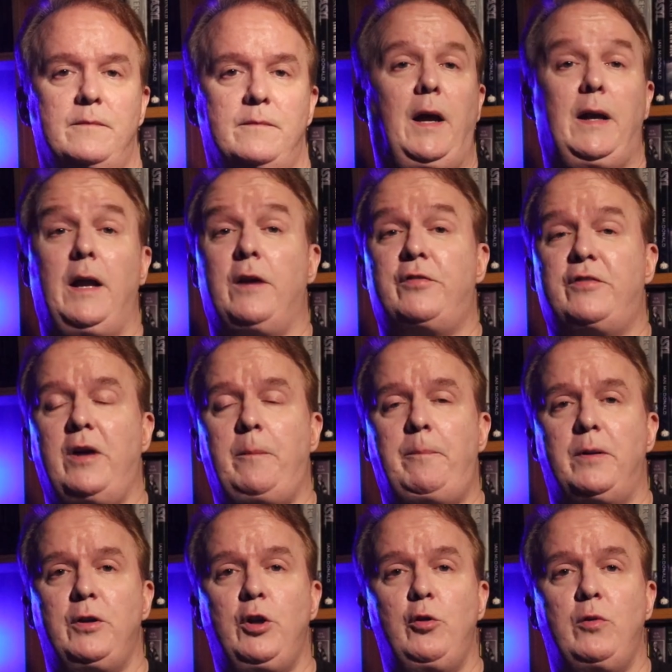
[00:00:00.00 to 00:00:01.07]
And next
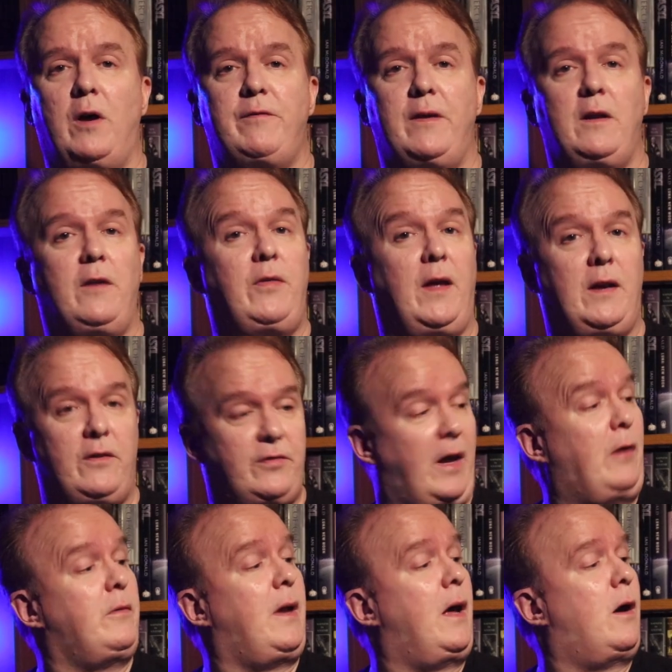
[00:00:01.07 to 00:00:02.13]
up, a new novella that is
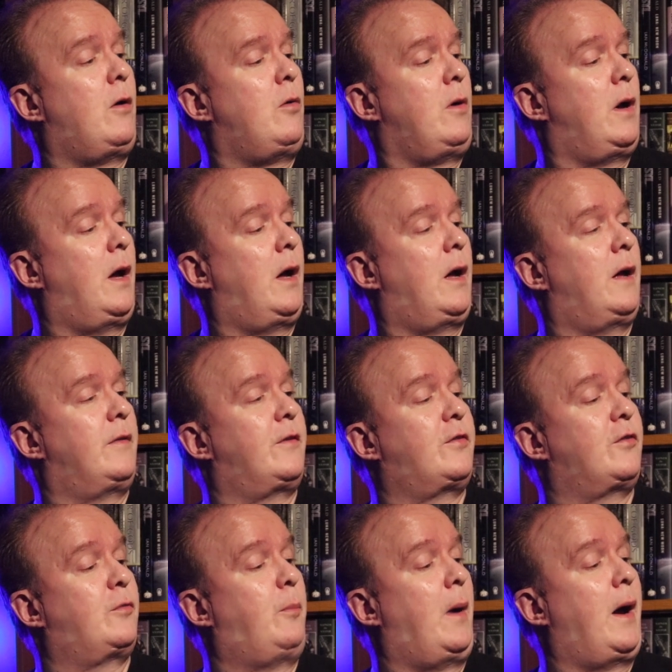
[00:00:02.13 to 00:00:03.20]
out now. Uh,
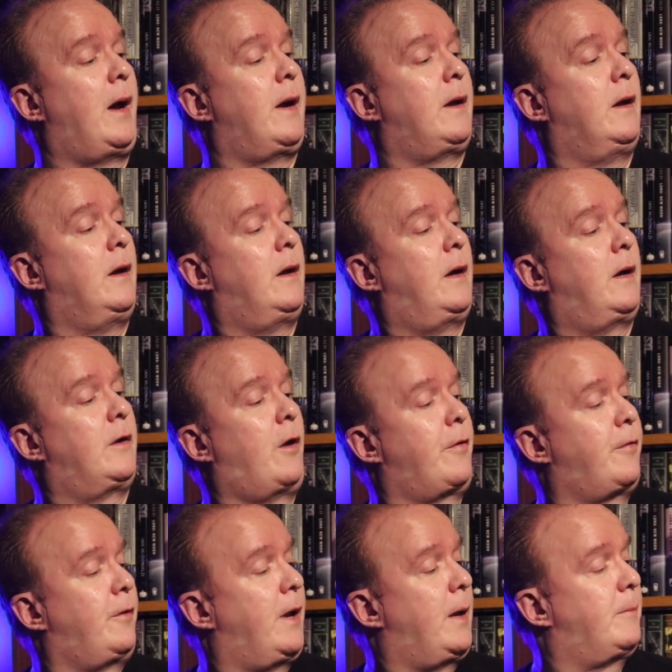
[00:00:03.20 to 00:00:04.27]
this is by an
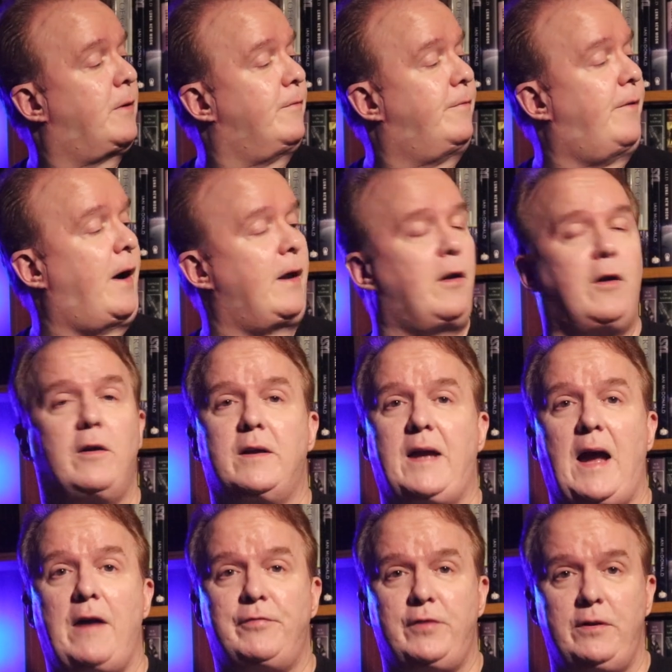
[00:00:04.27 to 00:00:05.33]
author named Vylar
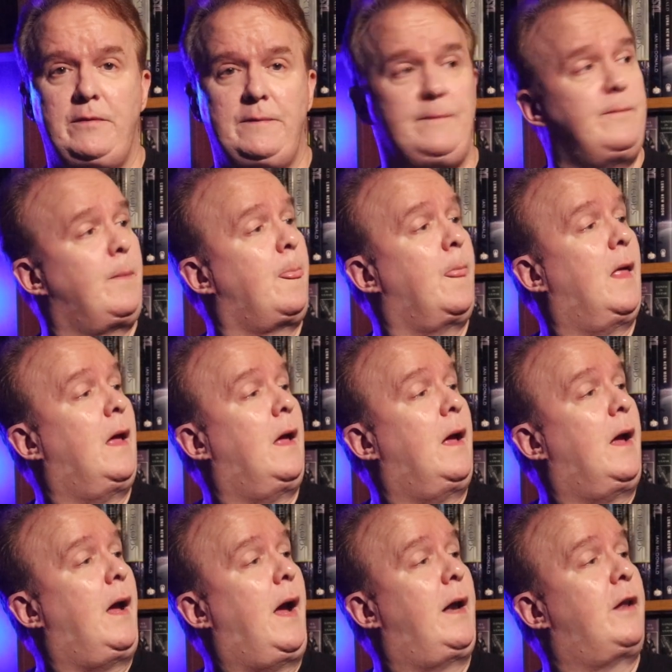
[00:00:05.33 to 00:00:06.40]
Kaftan,
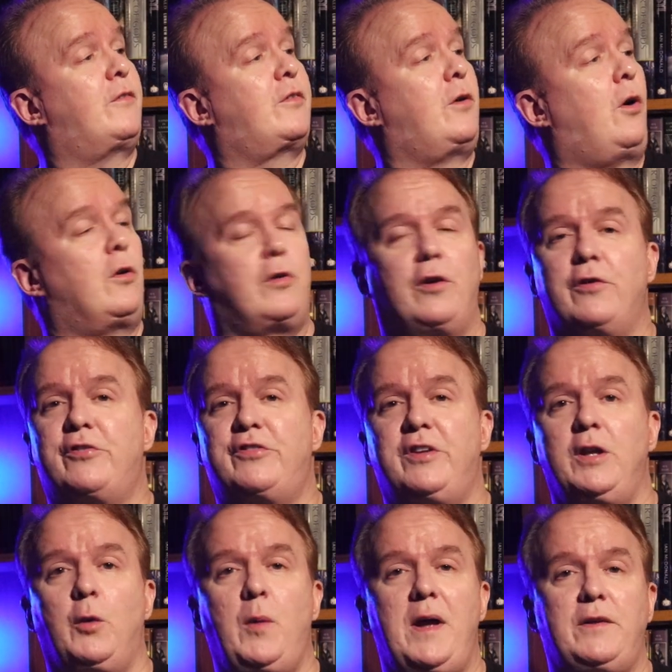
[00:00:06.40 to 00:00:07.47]
and it's called Her
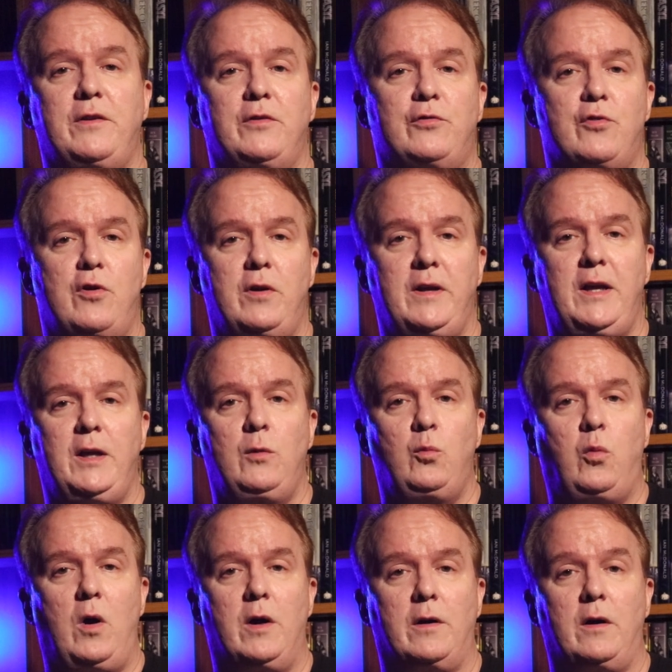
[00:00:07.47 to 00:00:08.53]
Silhouette Drawn
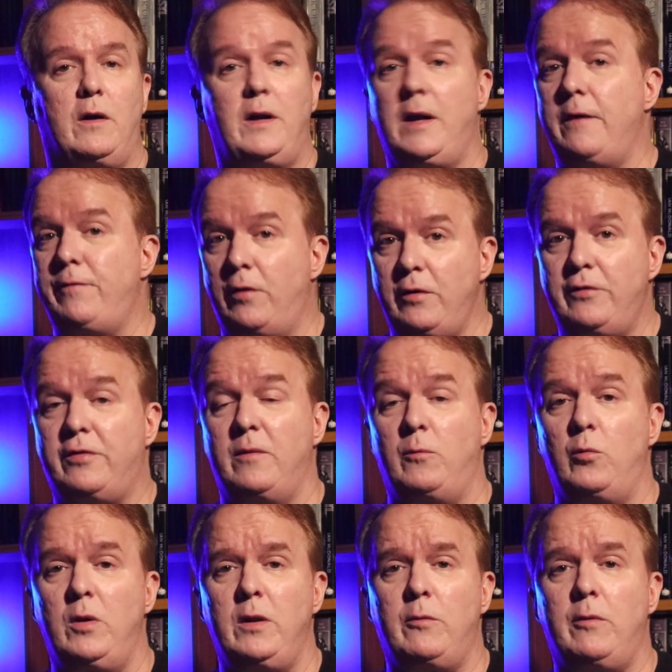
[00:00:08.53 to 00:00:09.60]
in Water, and I've heard
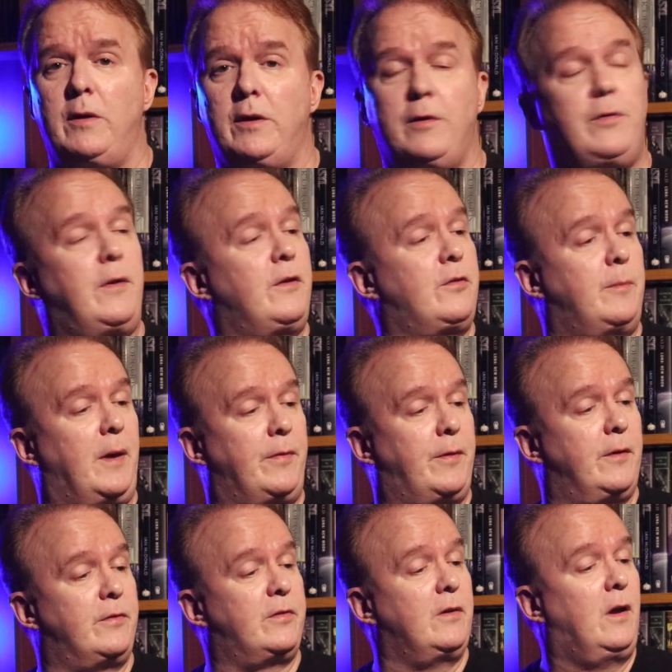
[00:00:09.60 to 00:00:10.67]
some really, really good things about
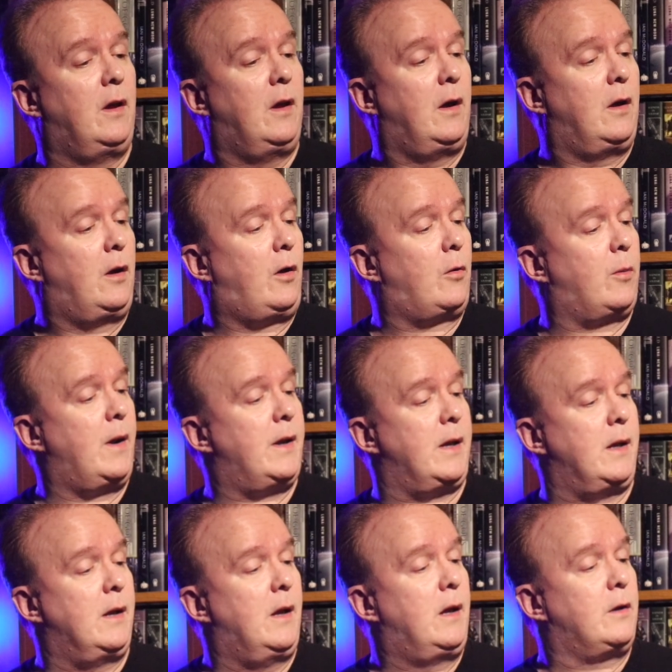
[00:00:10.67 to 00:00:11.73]
this
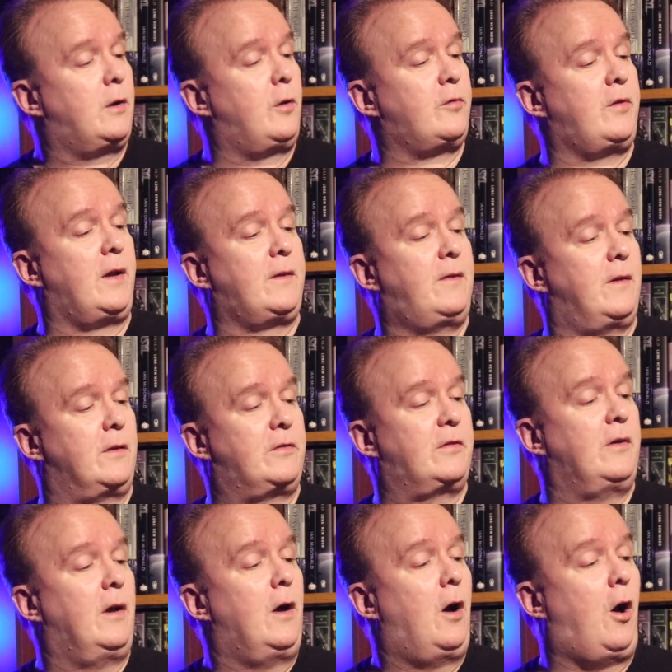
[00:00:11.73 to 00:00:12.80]
already. Goes like
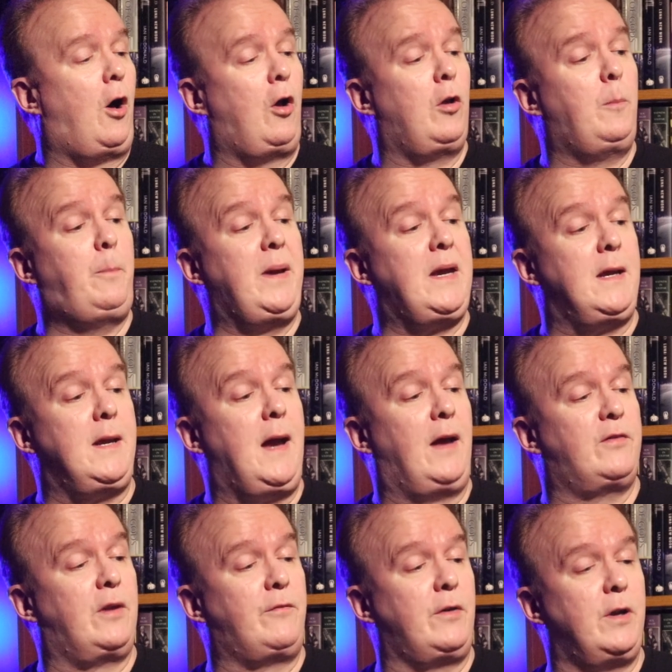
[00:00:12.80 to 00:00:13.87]
this. All Bee
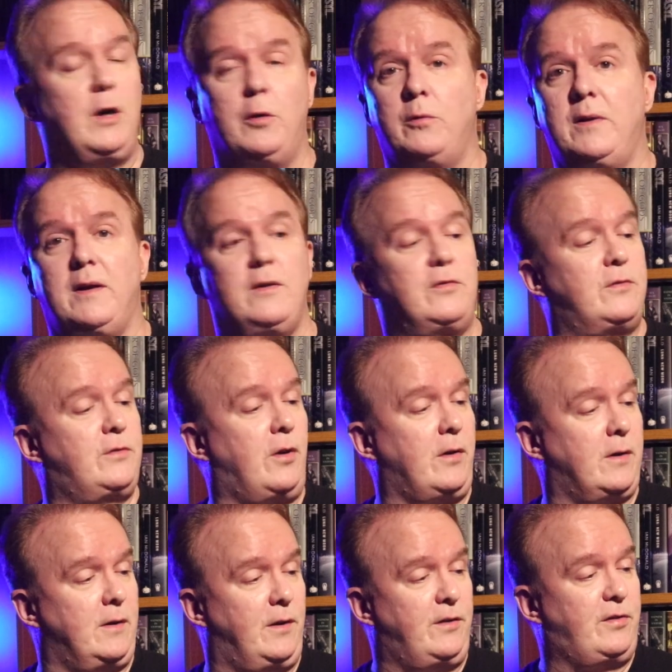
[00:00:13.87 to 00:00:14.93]
has ever known is
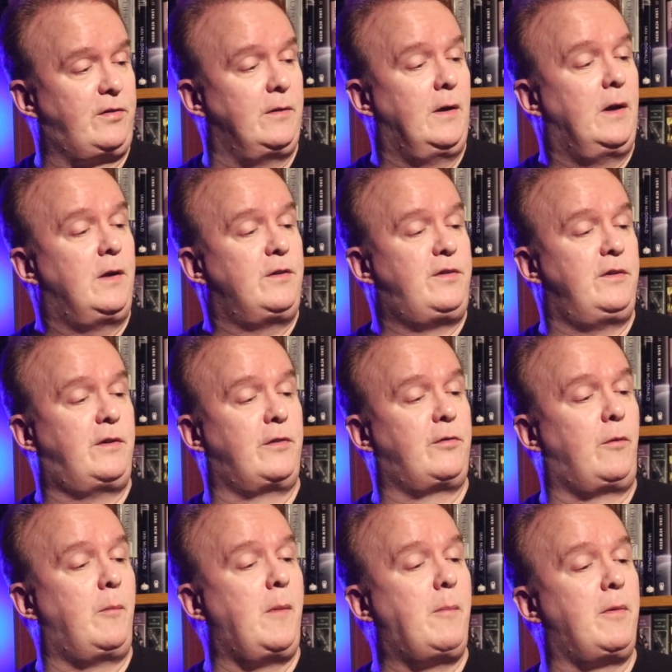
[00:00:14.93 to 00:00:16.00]
darkness. She
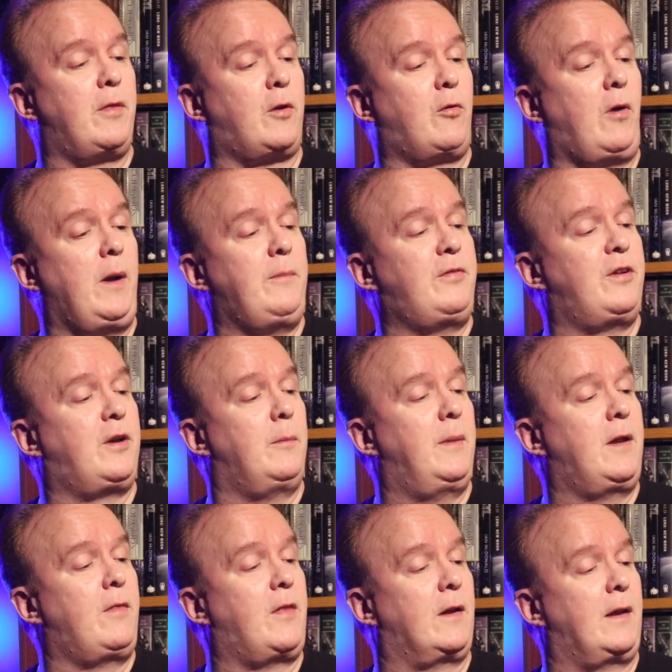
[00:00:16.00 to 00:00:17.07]
doesn't remember the crime she
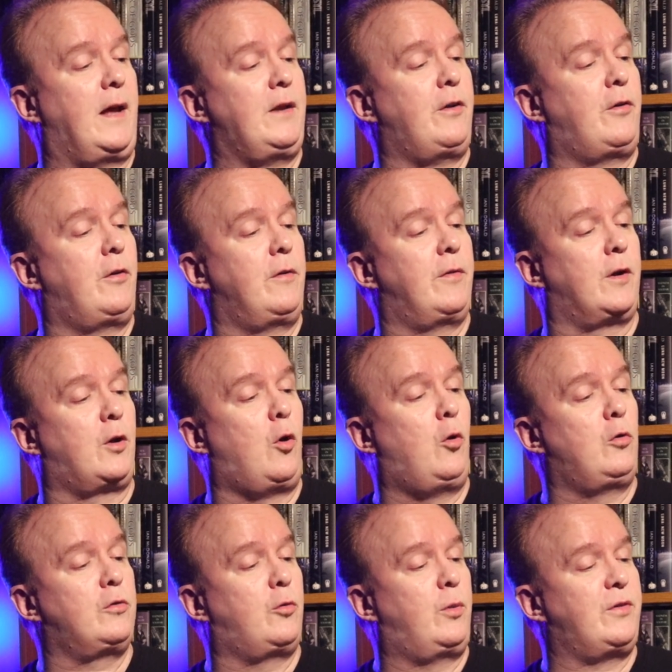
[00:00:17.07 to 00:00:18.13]
committed that landed her in the
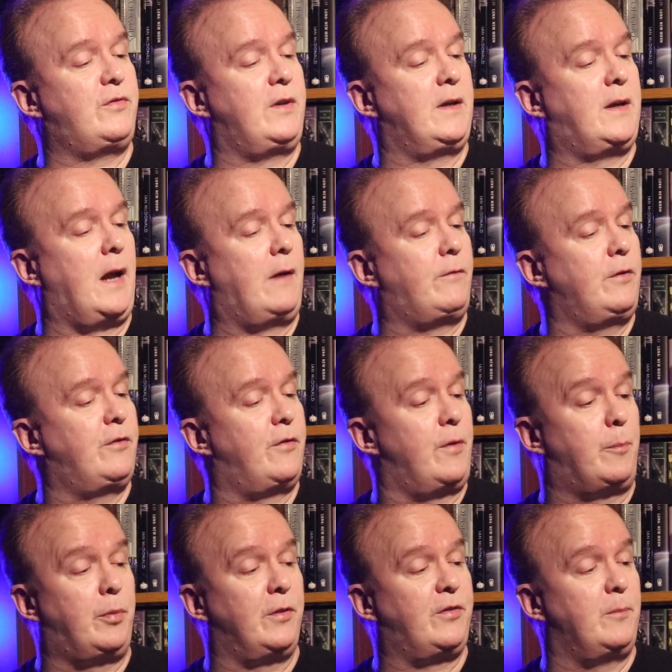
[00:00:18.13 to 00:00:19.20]
cold, twisting caverns of
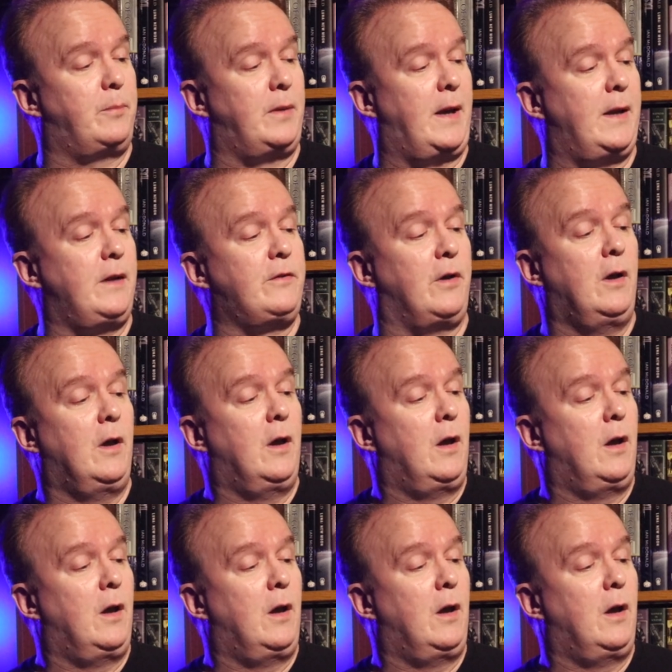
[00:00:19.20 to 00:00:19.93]
the prison planet,